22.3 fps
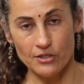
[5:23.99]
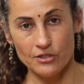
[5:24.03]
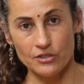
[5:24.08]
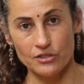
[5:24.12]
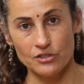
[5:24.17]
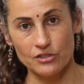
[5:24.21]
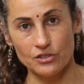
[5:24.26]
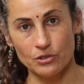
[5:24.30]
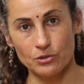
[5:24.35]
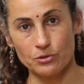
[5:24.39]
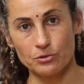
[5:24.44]

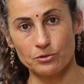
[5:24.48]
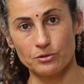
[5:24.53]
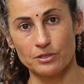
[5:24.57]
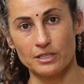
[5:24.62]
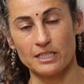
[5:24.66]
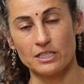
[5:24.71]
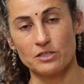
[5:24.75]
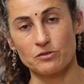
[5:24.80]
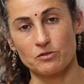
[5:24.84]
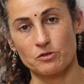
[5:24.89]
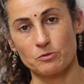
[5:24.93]
Salt
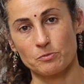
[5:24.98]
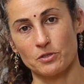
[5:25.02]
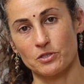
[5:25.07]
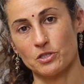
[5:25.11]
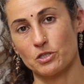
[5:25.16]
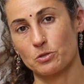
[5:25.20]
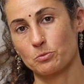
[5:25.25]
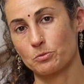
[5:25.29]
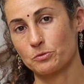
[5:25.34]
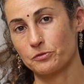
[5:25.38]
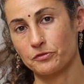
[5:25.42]
is
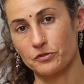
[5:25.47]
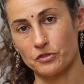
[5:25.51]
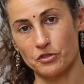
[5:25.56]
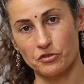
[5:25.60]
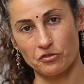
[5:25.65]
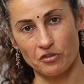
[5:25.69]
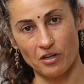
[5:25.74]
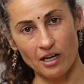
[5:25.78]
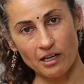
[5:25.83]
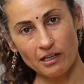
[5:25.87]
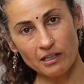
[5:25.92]
responsible for
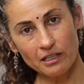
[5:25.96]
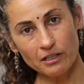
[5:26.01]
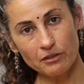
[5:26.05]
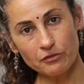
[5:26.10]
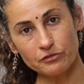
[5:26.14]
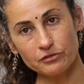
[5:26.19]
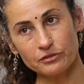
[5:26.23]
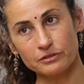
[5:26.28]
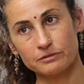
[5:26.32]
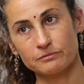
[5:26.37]
drive.